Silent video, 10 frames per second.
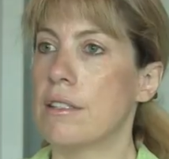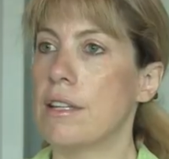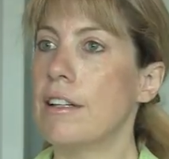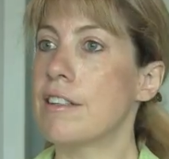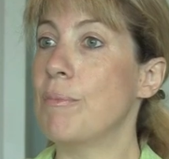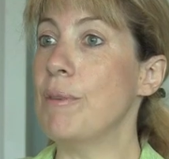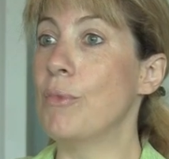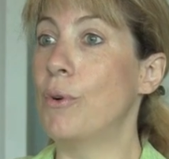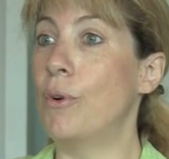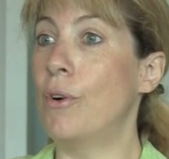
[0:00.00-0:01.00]
Tell us a bit
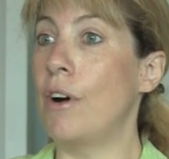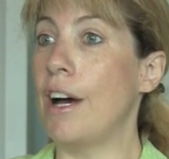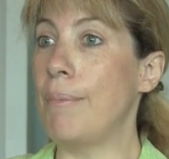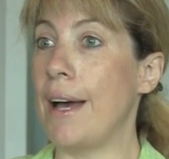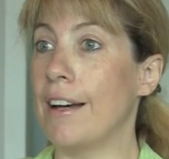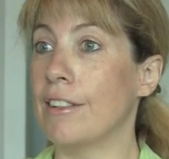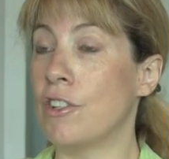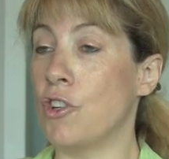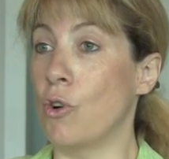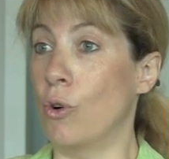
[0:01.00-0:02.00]
more
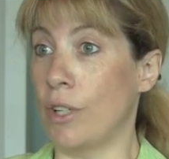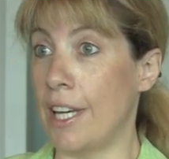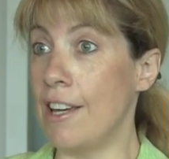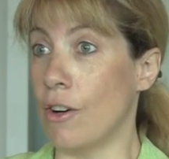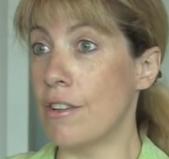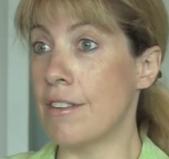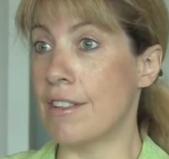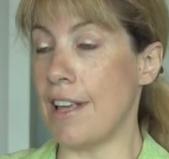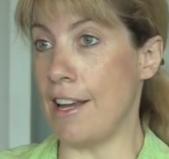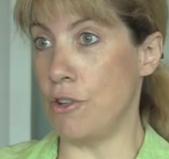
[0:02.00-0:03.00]
about your
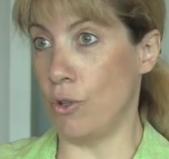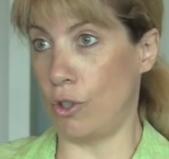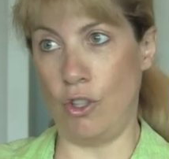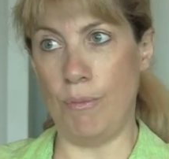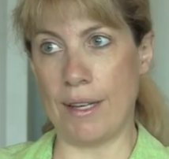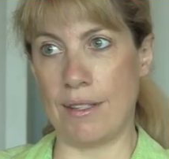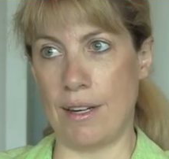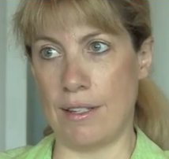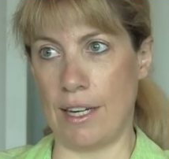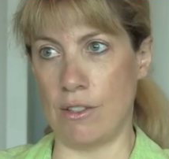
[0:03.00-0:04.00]
kiosks and your queue
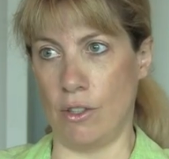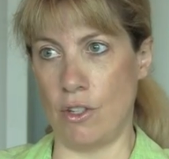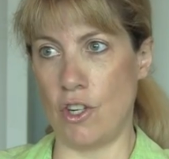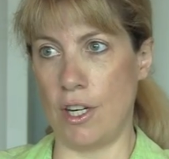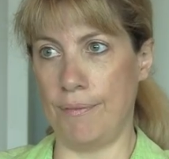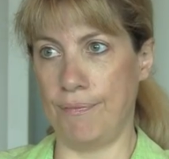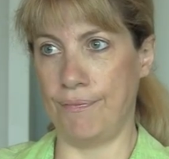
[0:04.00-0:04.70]
busting technology.